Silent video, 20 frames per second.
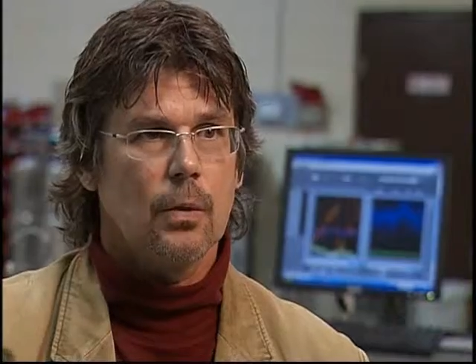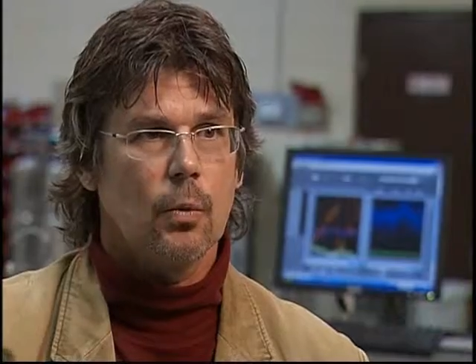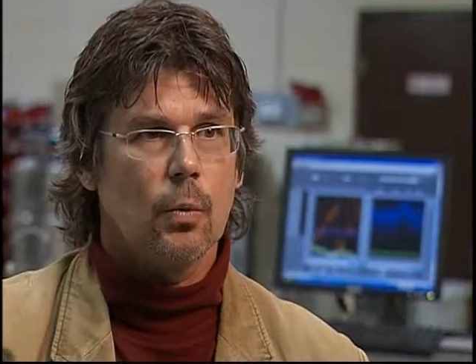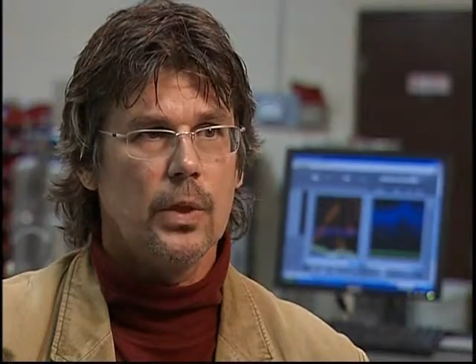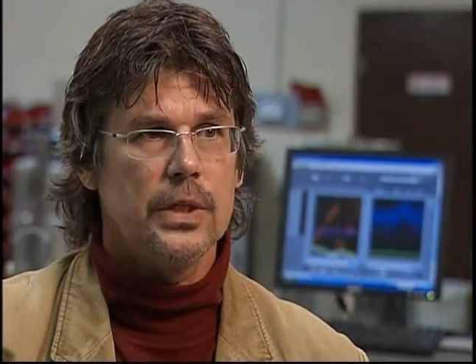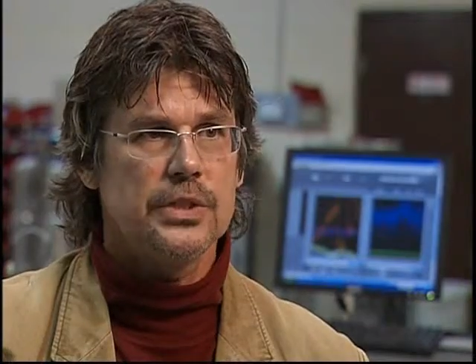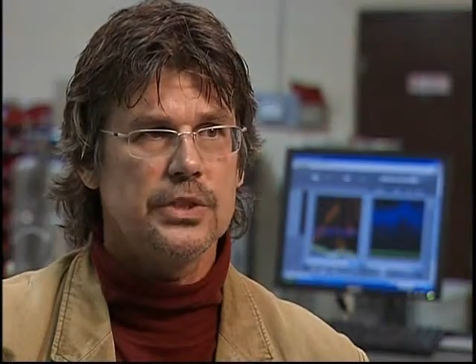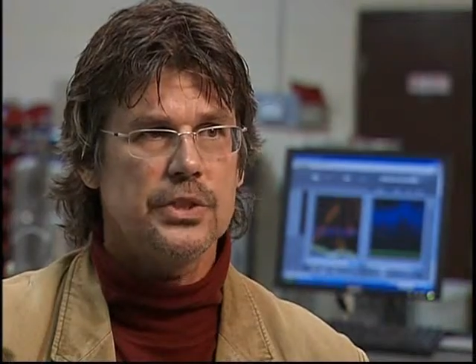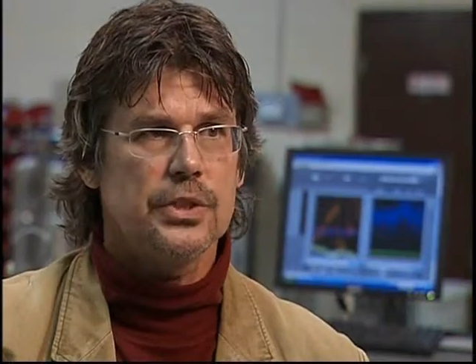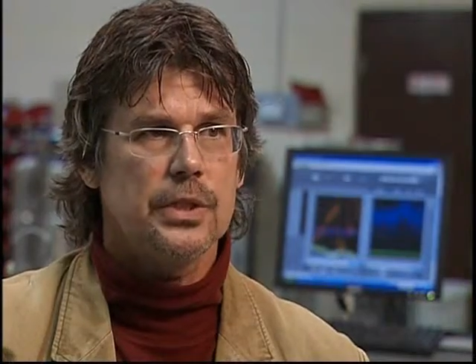
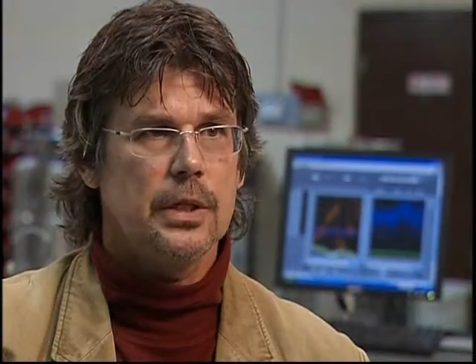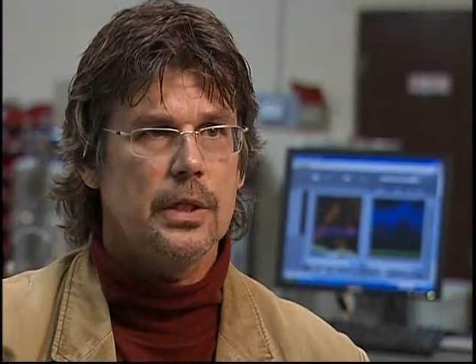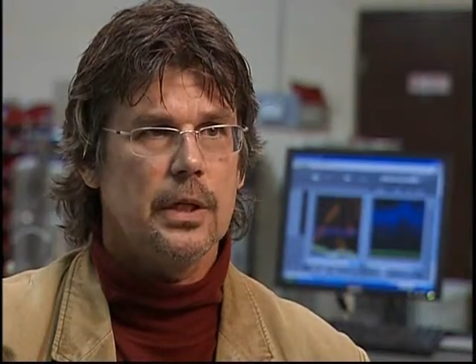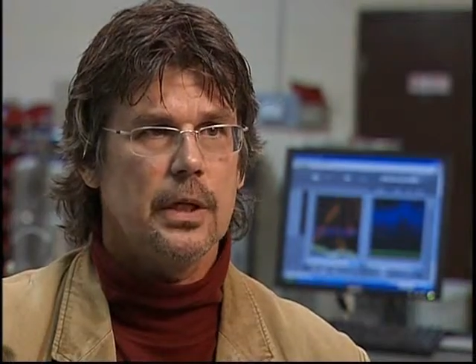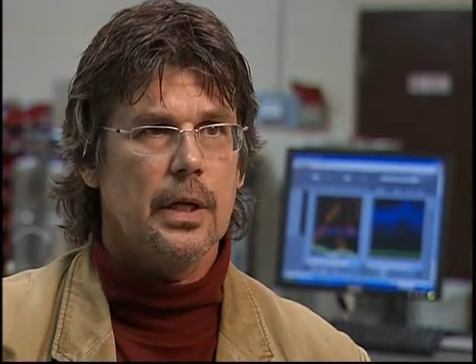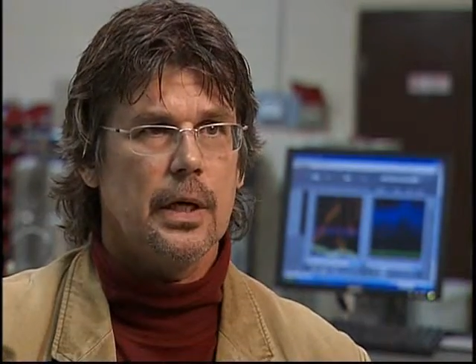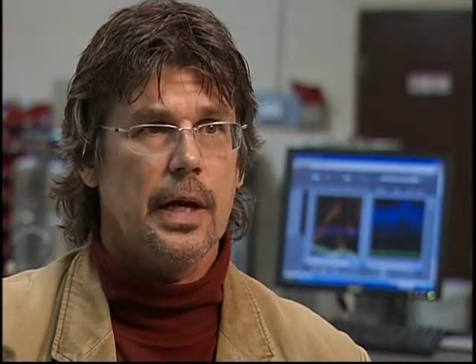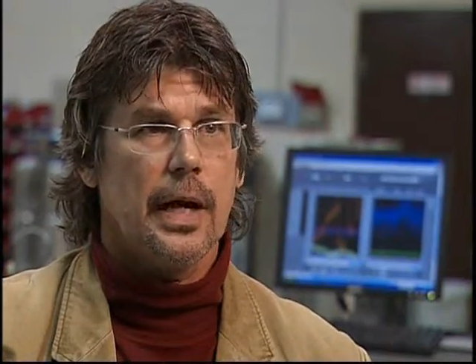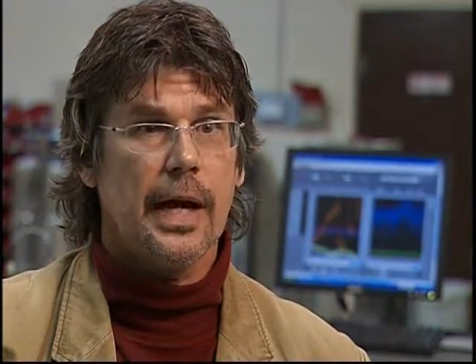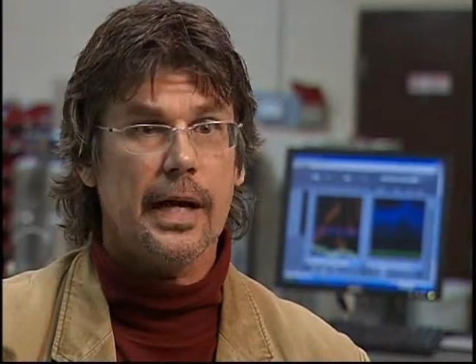which
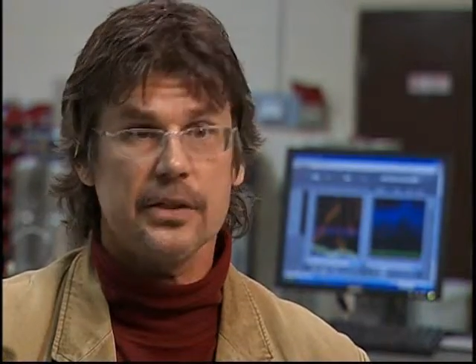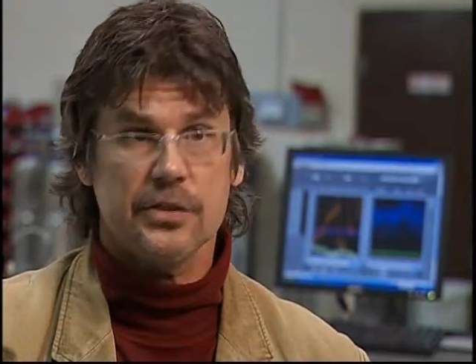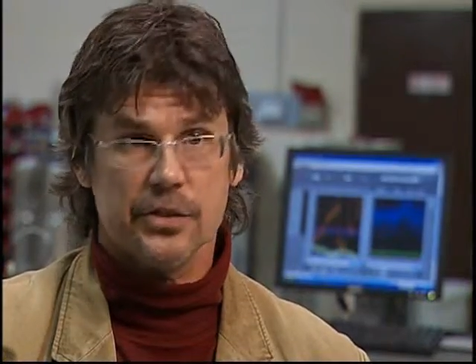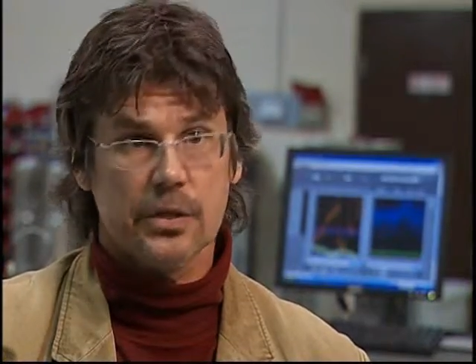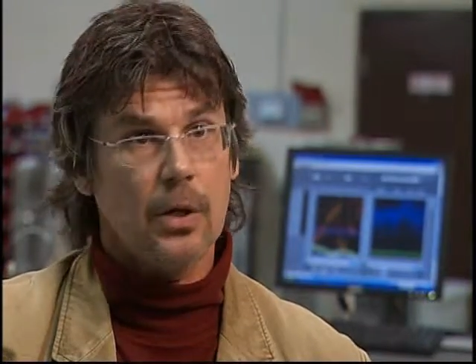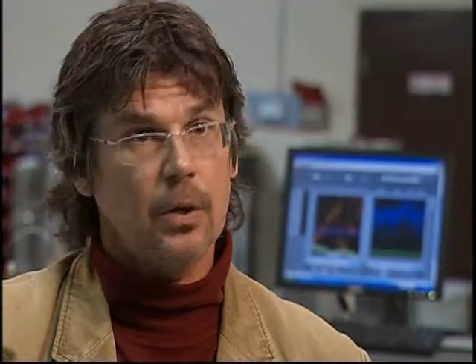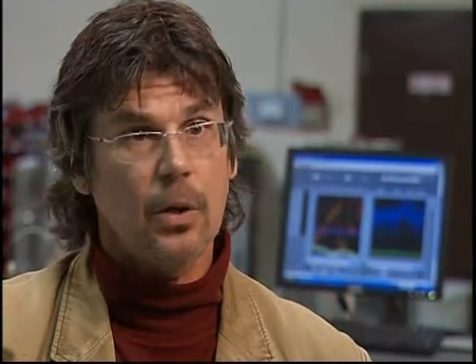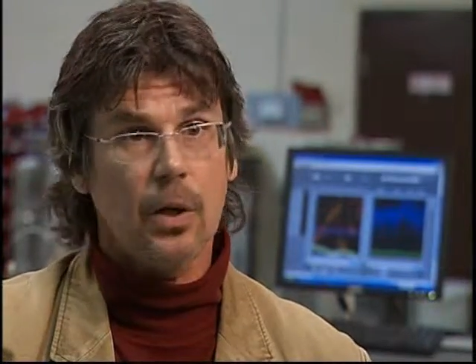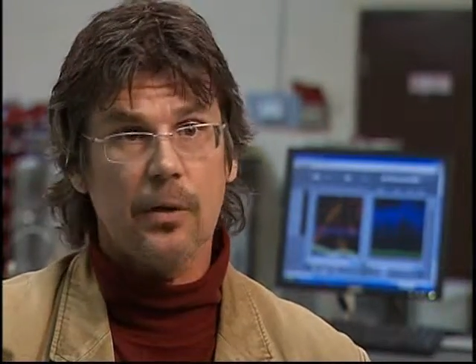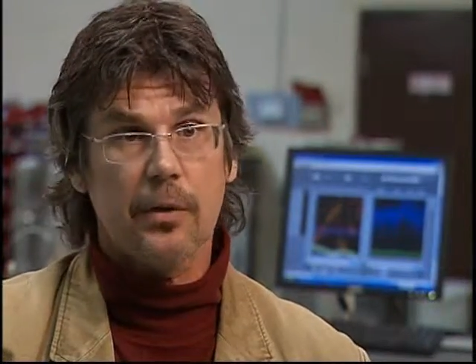has
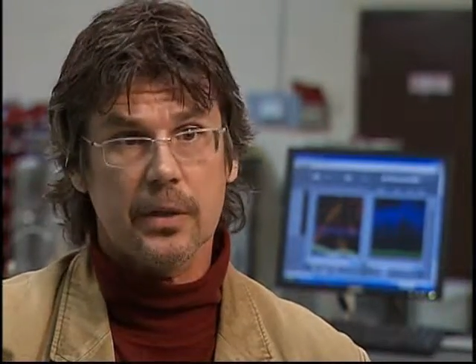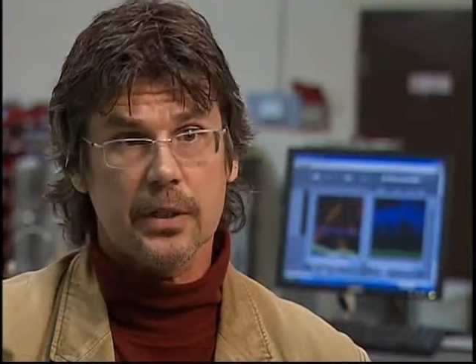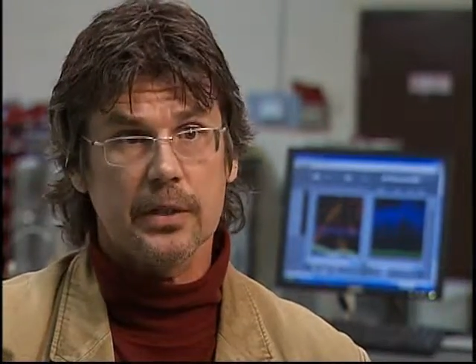no other